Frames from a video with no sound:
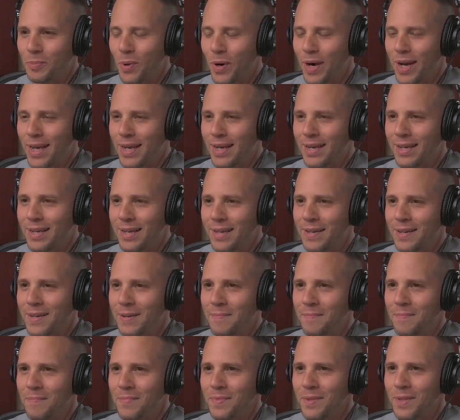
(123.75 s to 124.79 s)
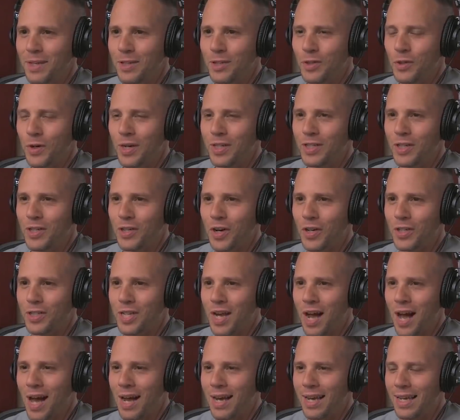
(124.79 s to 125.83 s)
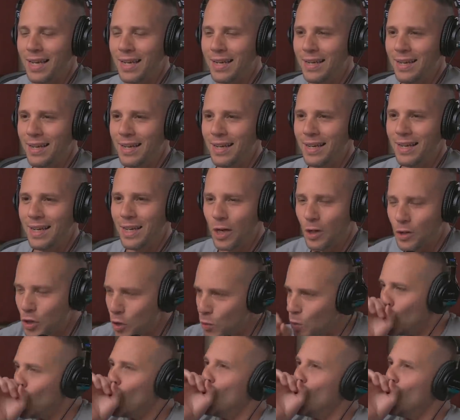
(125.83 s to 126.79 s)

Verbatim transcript: break, as soon as I start talking, he goes...